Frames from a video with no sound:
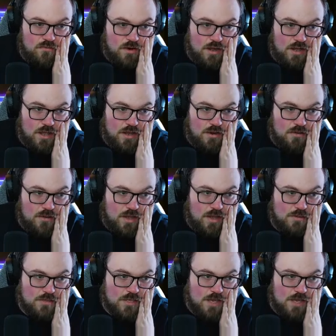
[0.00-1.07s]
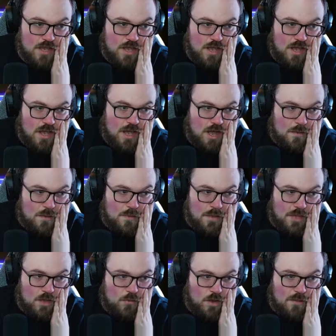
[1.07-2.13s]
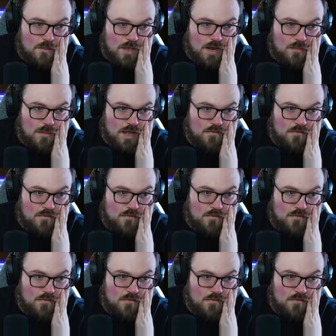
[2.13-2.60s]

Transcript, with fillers: Right. Okay. I was like, how am I making white mana,